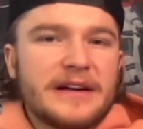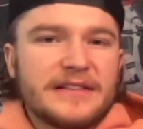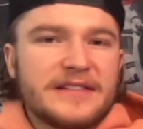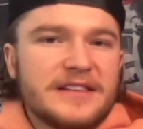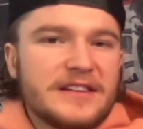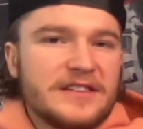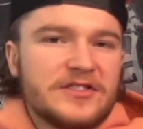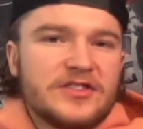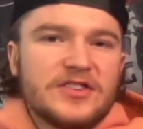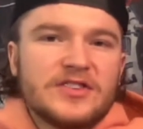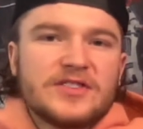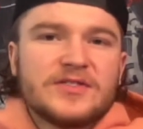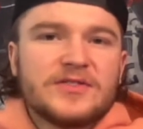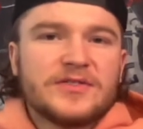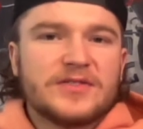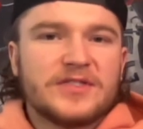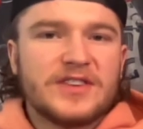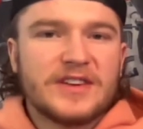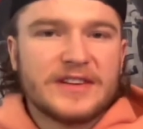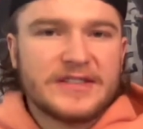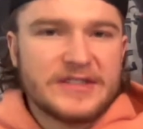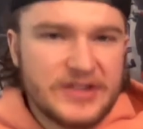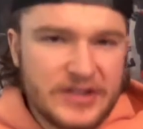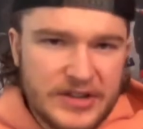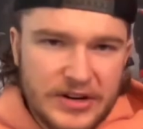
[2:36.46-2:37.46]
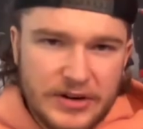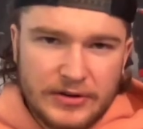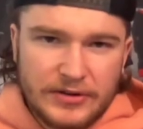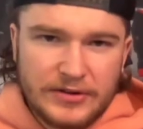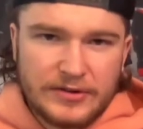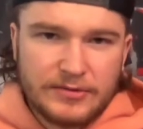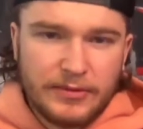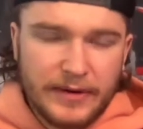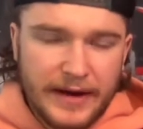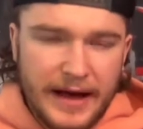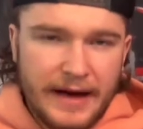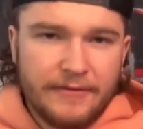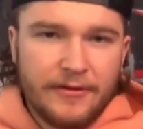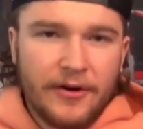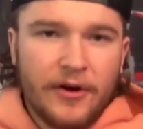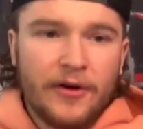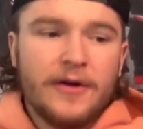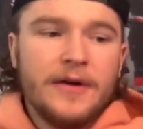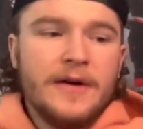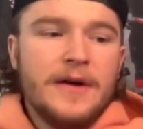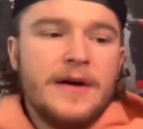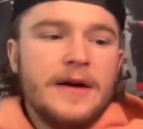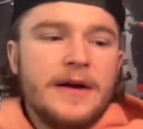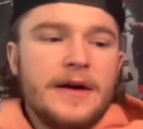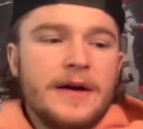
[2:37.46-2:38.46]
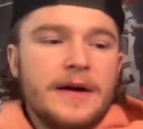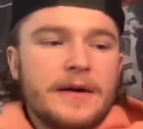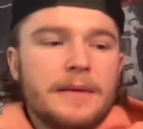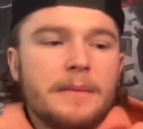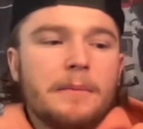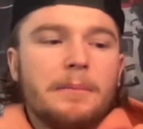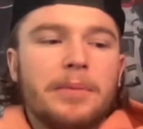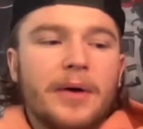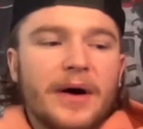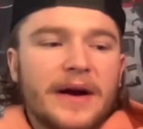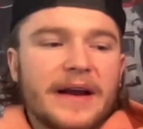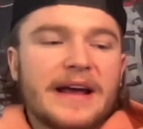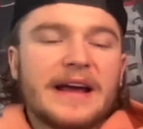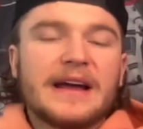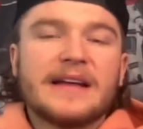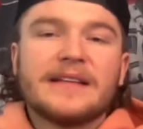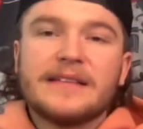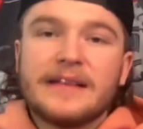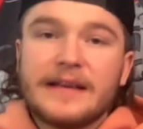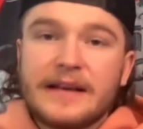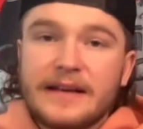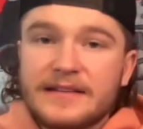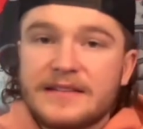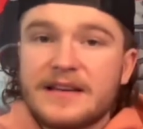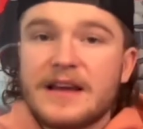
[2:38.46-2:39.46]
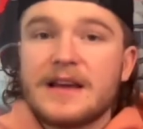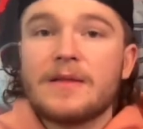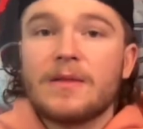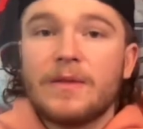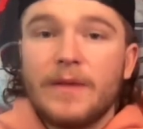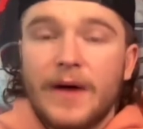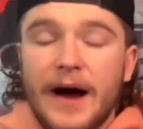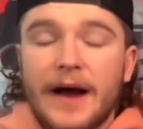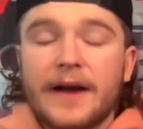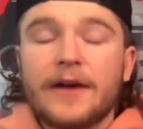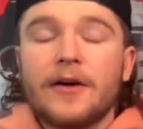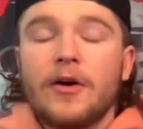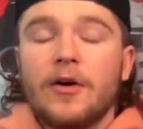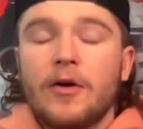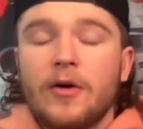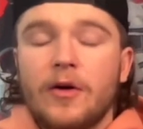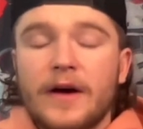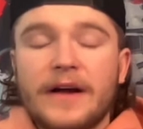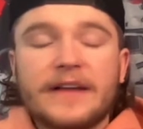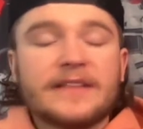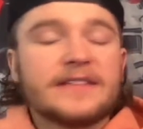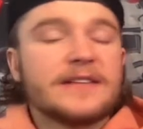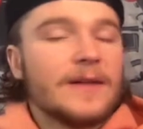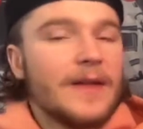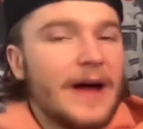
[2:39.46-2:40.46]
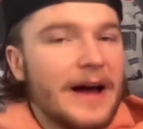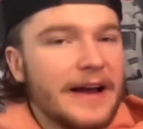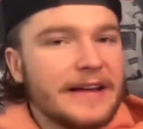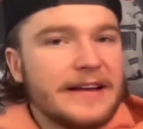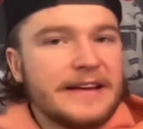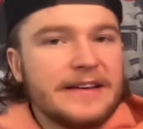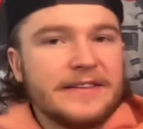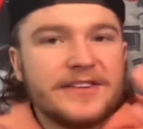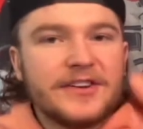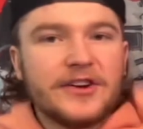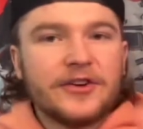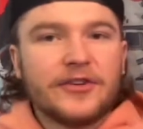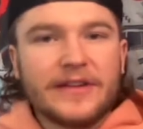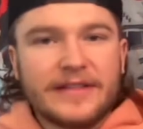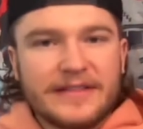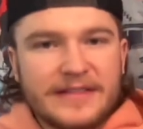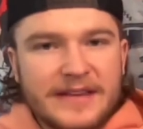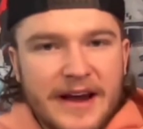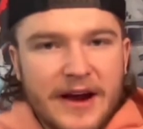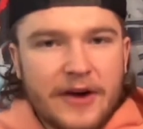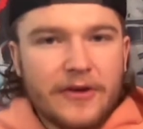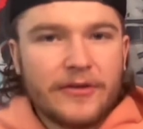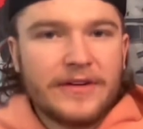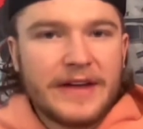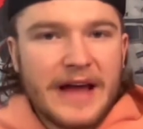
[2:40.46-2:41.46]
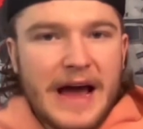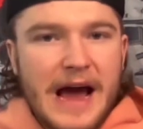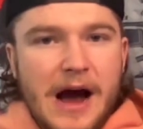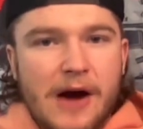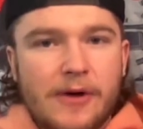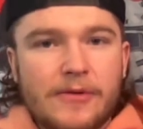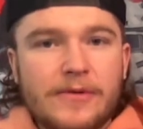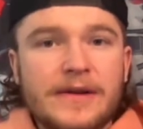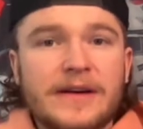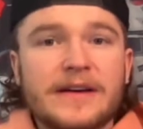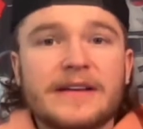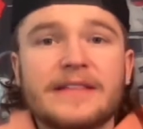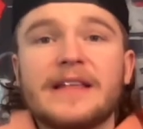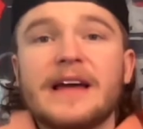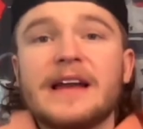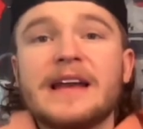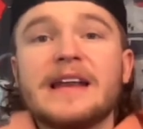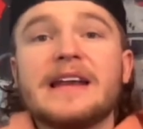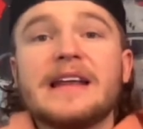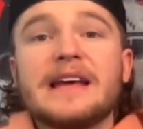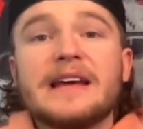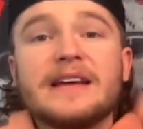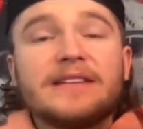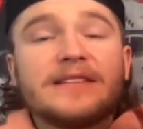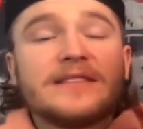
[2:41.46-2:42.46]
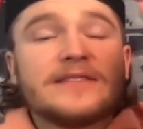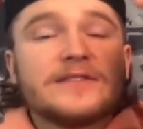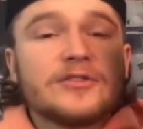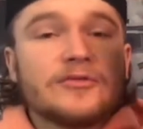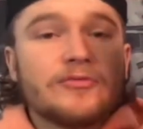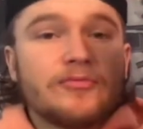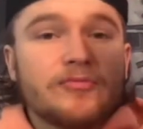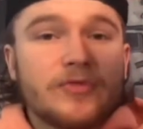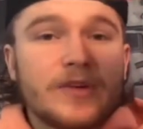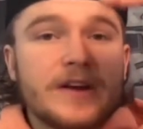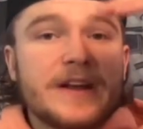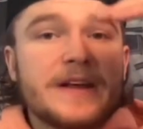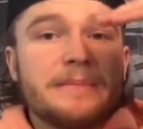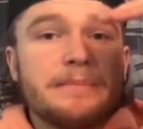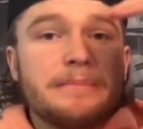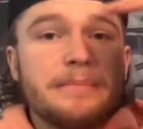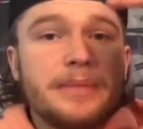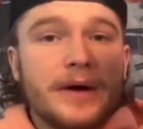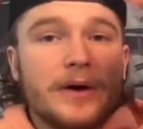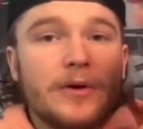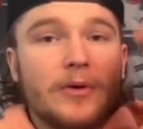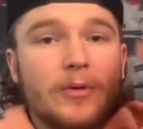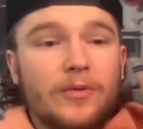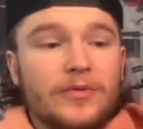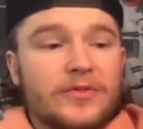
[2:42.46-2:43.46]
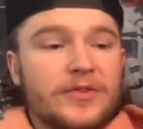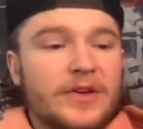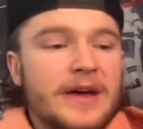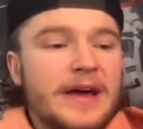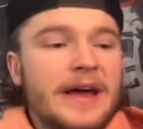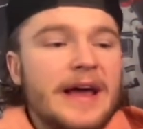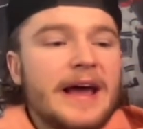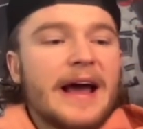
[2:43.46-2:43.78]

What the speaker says: It's just 6 years, whatever. But it is a lot, it's a lot easier to tear down than it is to rebuild.